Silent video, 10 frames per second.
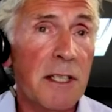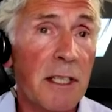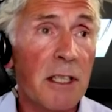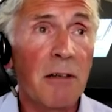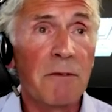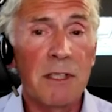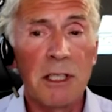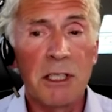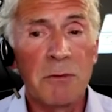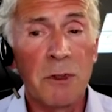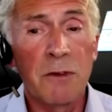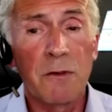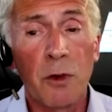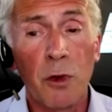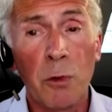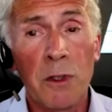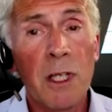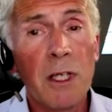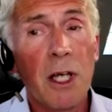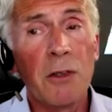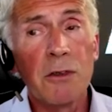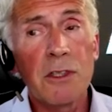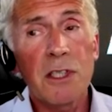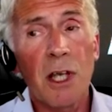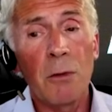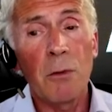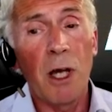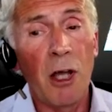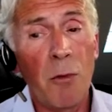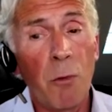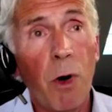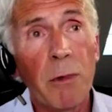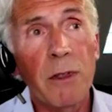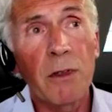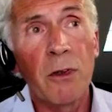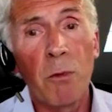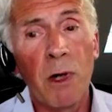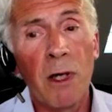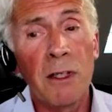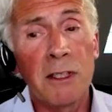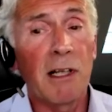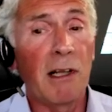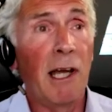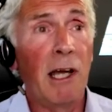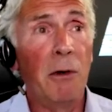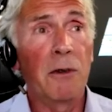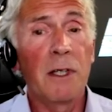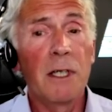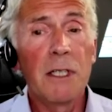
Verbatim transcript: as the conversation moves forward, and also um, what we call the word cloud,